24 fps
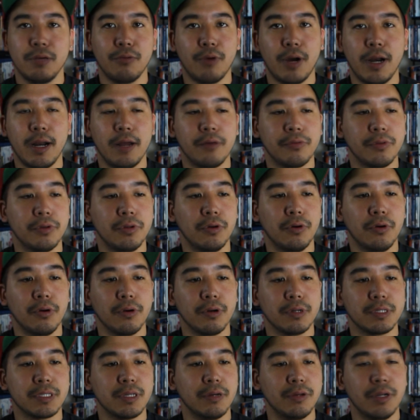right out the
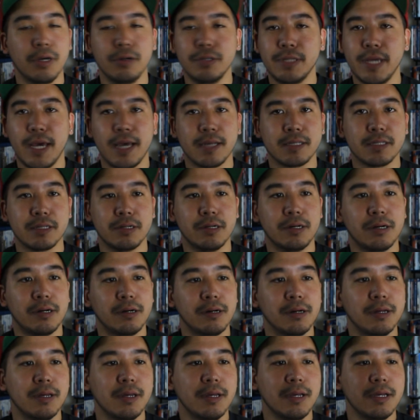door, so no tax at
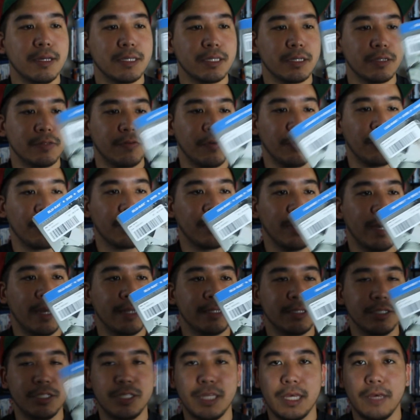all. So I was very
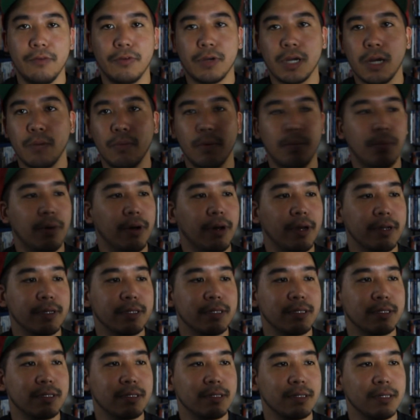glad to save a couple
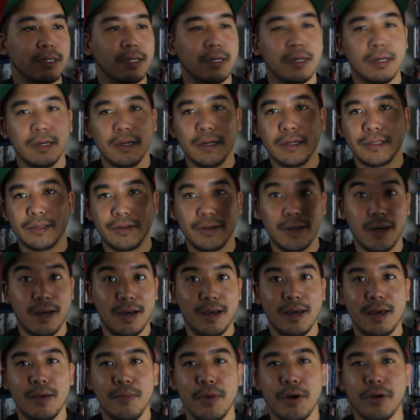bucks. So
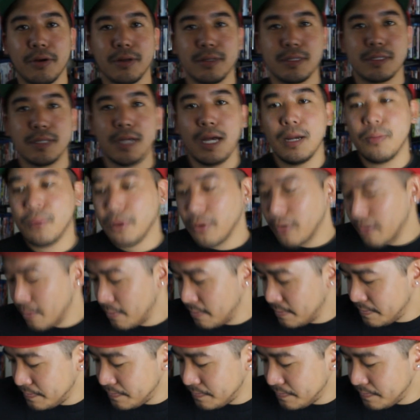yeah, American Sniper.